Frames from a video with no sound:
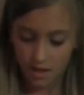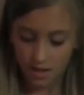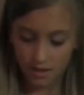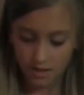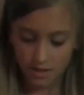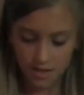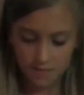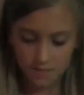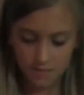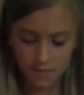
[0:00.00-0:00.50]

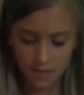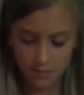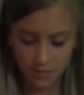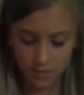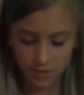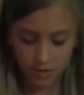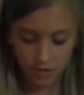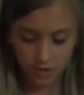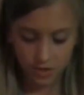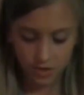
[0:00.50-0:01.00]
Attempt
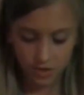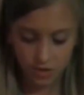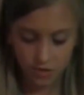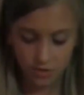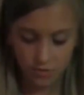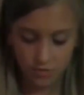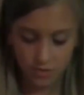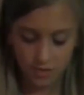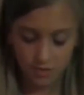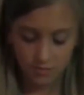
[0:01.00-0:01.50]
number
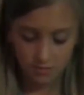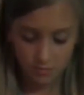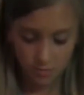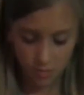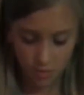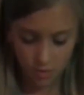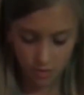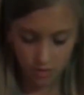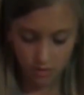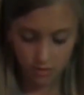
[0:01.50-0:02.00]
two went
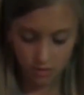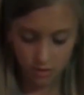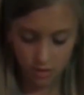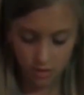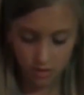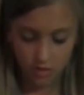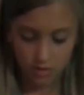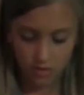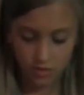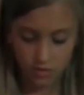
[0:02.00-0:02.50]
more
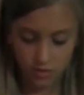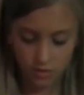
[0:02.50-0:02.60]
along